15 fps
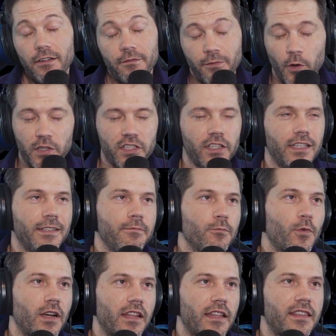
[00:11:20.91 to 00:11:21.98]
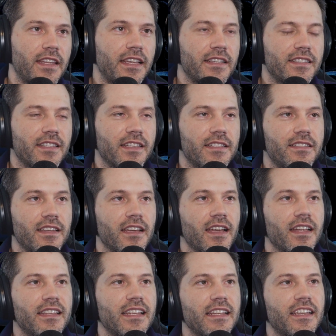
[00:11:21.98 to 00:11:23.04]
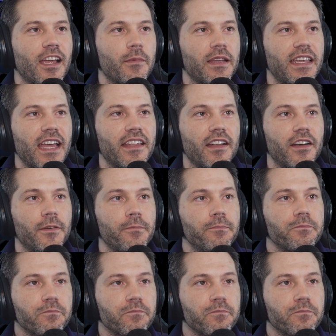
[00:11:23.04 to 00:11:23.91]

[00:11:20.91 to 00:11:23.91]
Fortunately, one of the things that didn't come together.